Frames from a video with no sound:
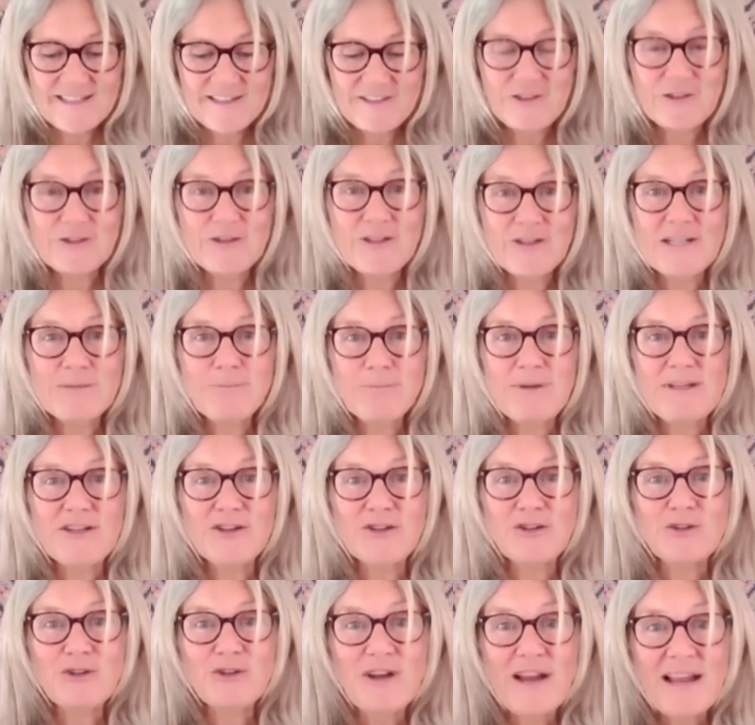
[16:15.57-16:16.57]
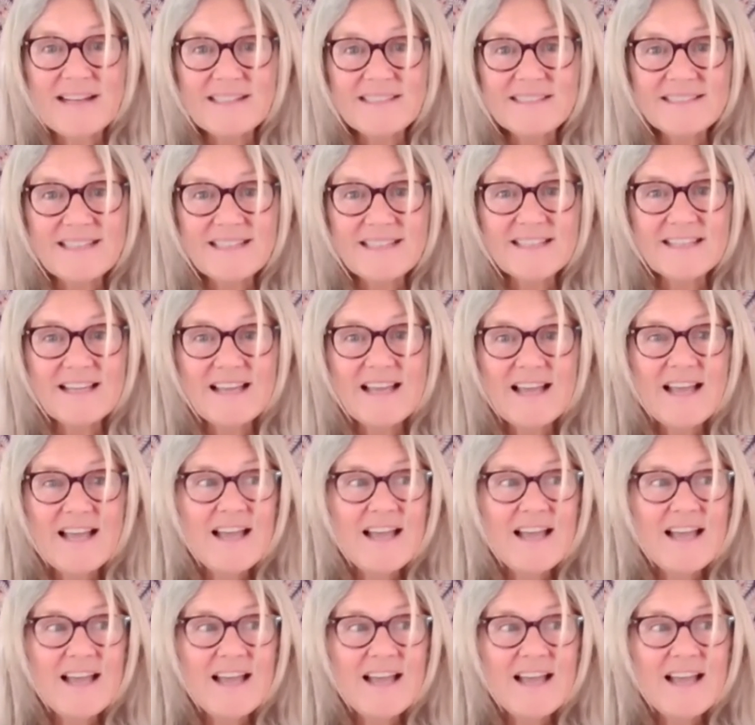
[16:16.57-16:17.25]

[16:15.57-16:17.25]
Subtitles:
You're going to be creating